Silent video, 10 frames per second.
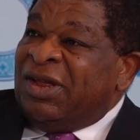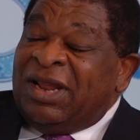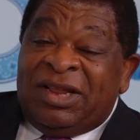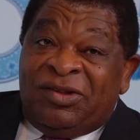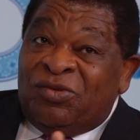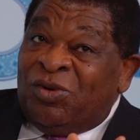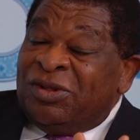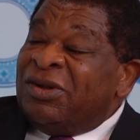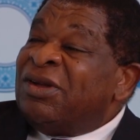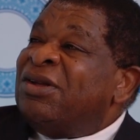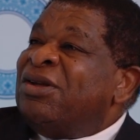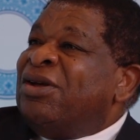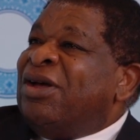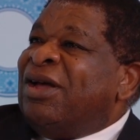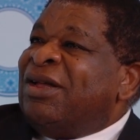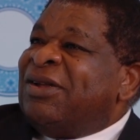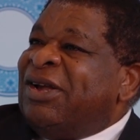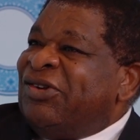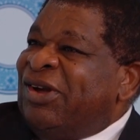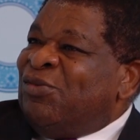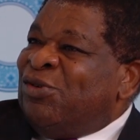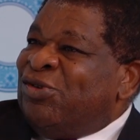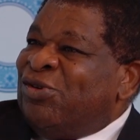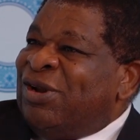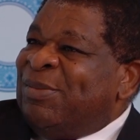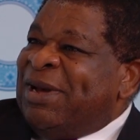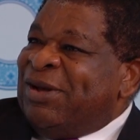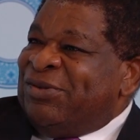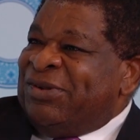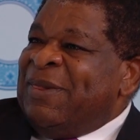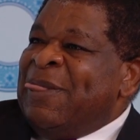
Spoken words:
And that is what Tashkent was all about.